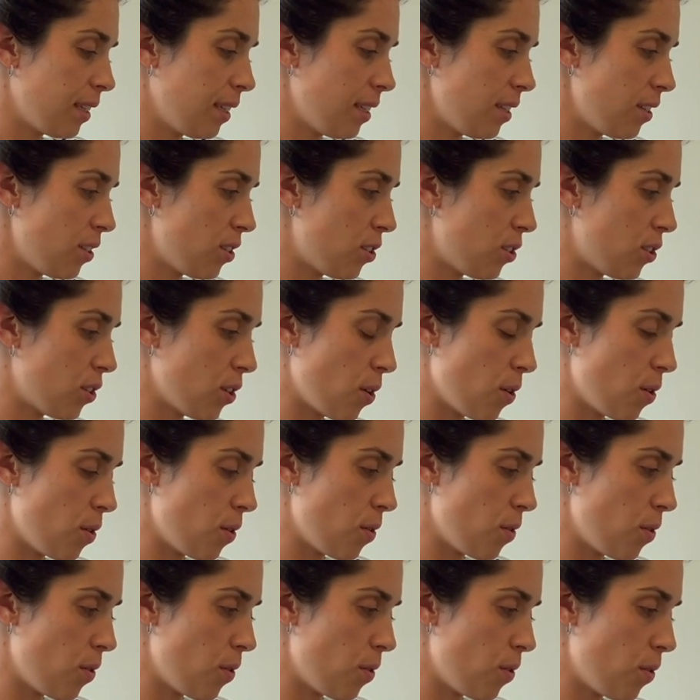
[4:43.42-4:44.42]

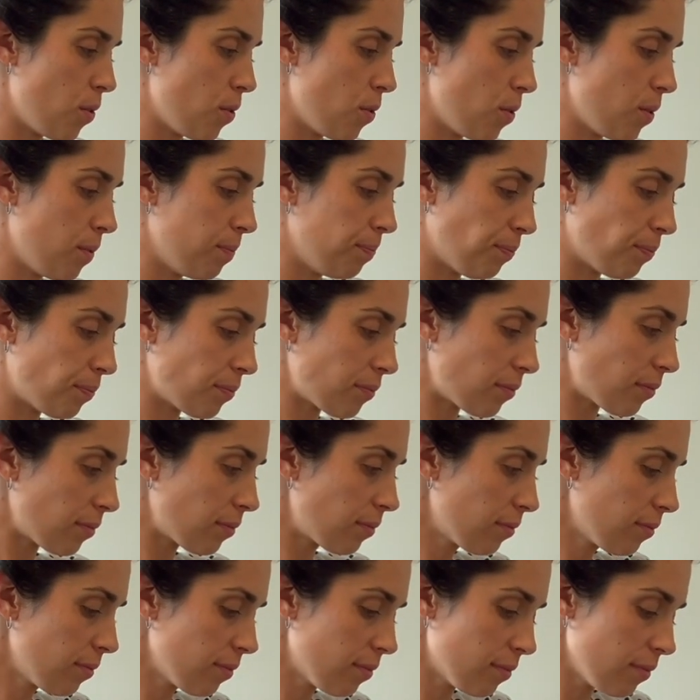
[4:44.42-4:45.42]
So
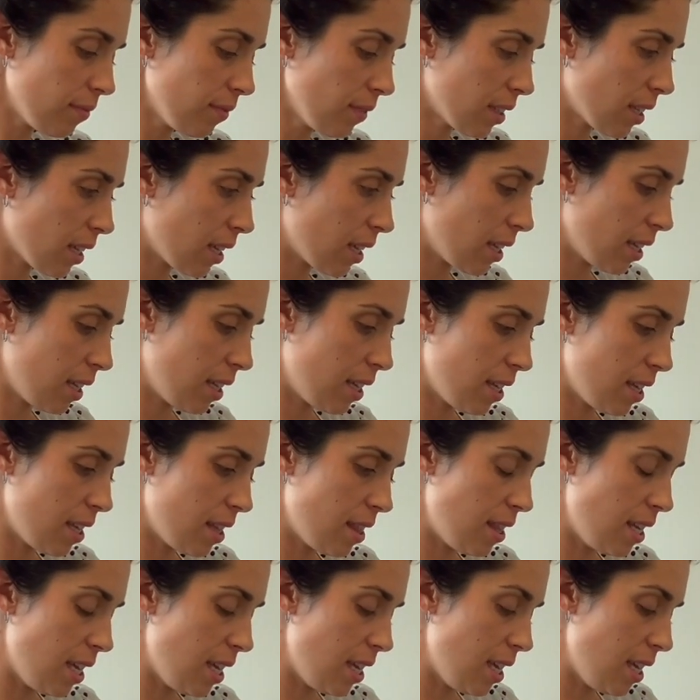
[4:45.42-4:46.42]

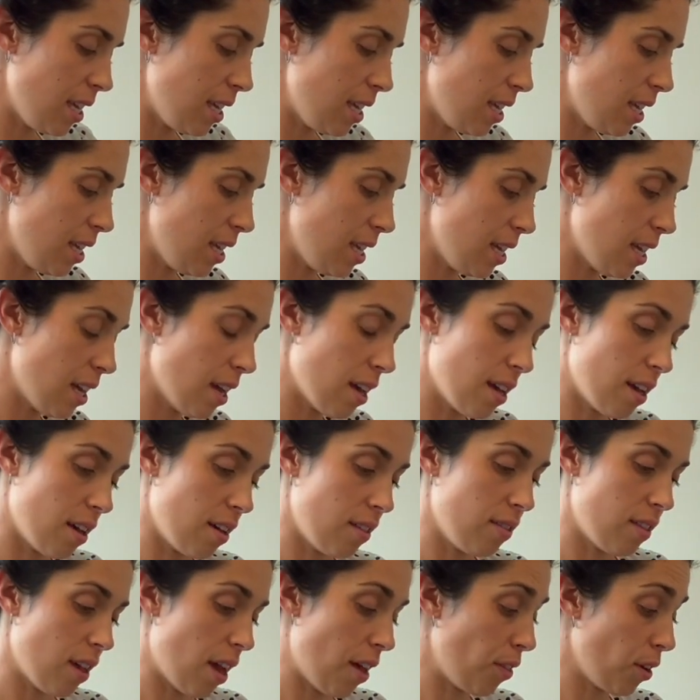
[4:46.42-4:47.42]
the
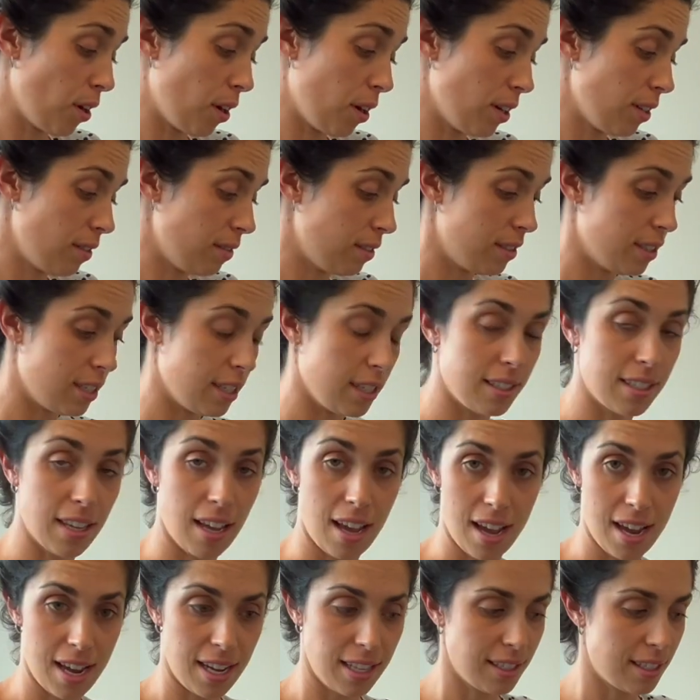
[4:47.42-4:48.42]
other
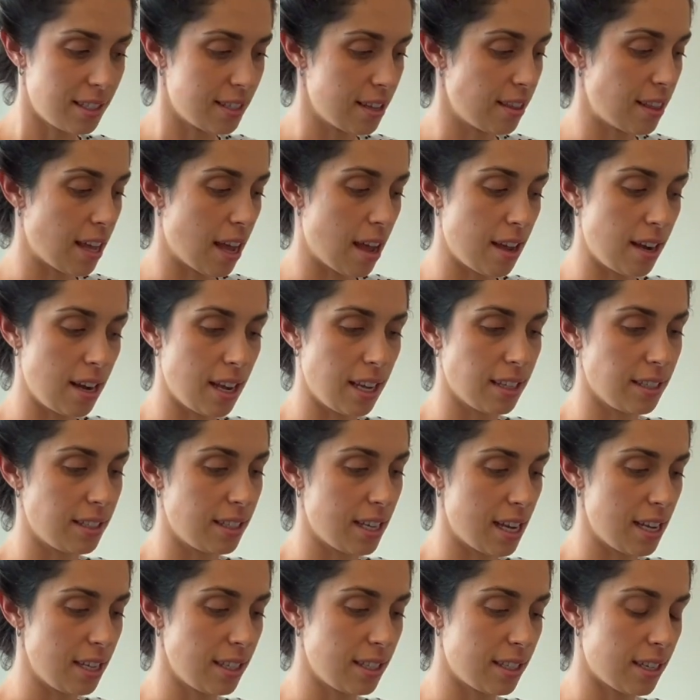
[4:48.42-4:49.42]
designs that
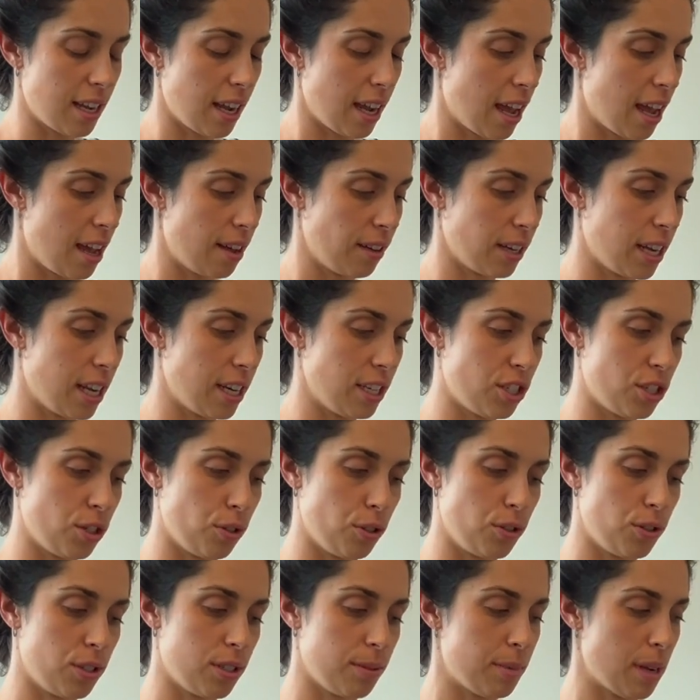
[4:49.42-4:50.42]
exist, I can show
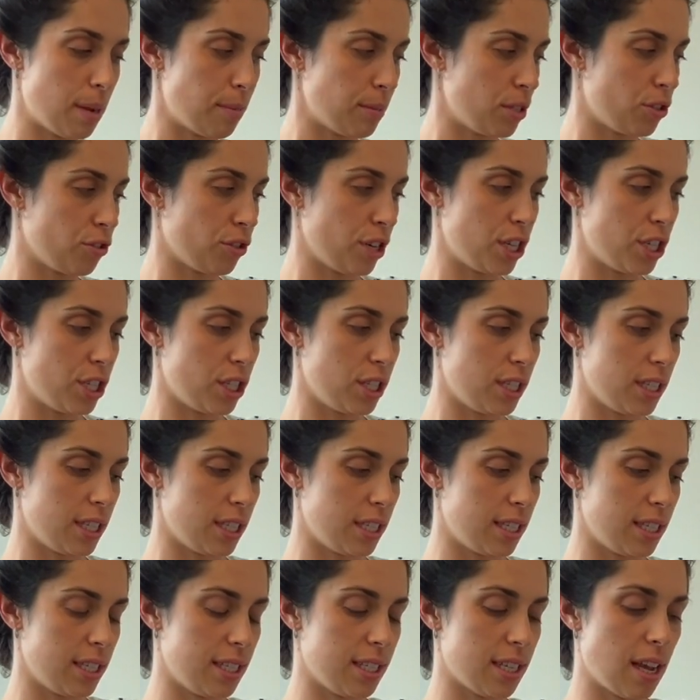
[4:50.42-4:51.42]
you some demonstrations.
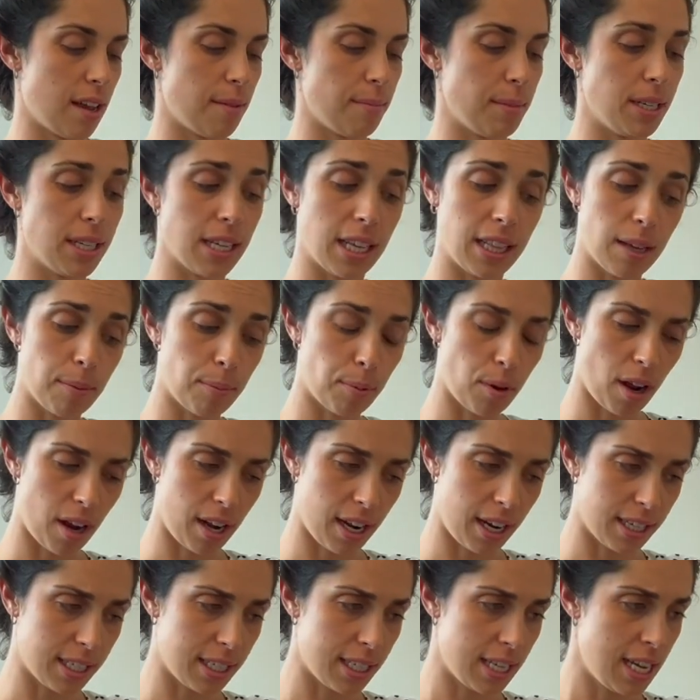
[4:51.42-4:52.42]
This is a Medilla
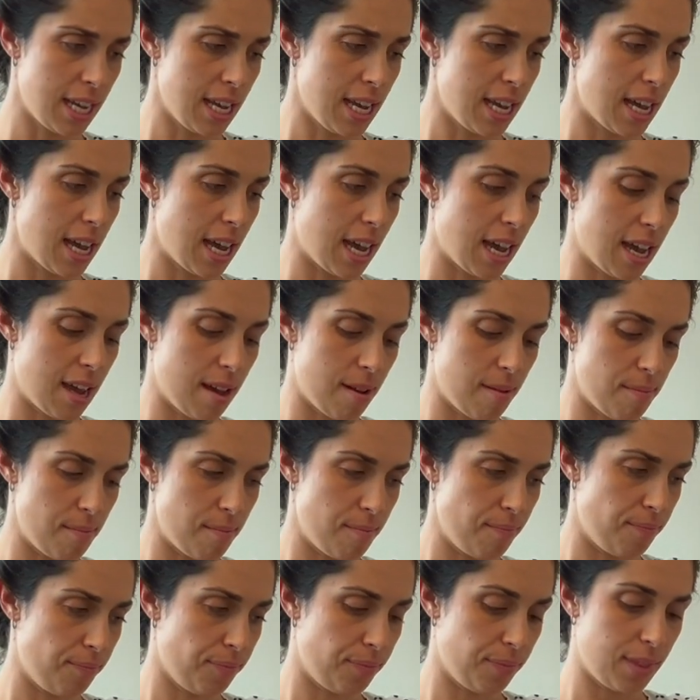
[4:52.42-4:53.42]
product
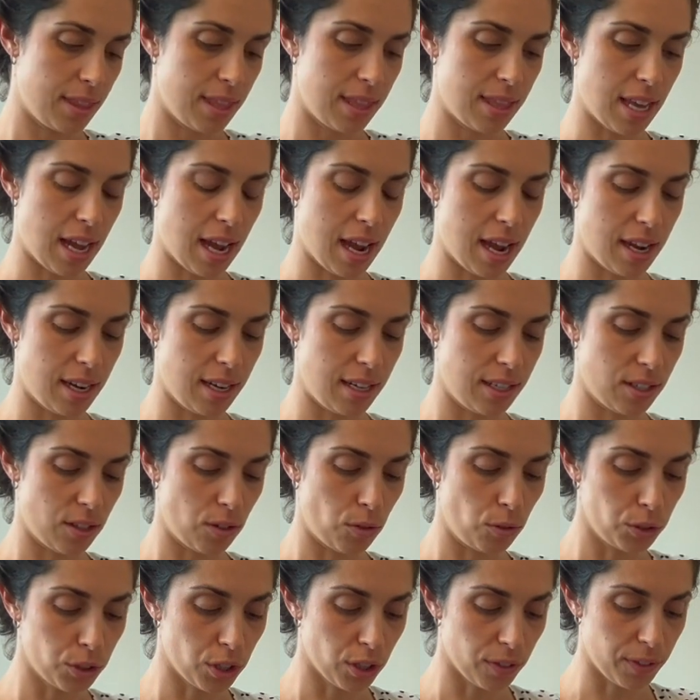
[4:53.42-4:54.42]
that is an
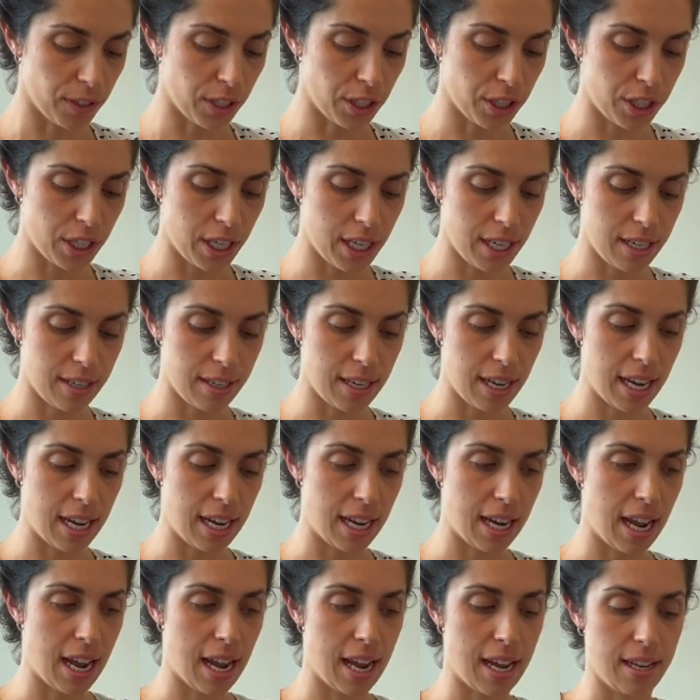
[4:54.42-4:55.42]
older version.
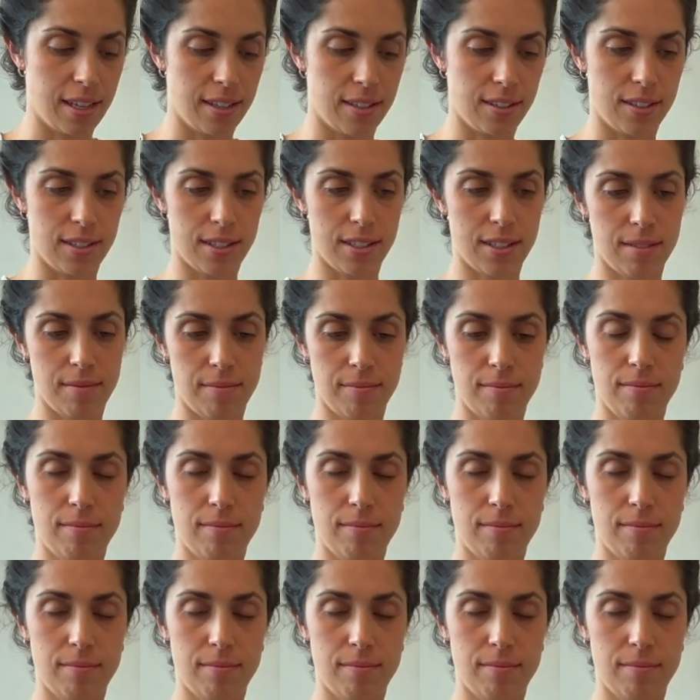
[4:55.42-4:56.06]
It has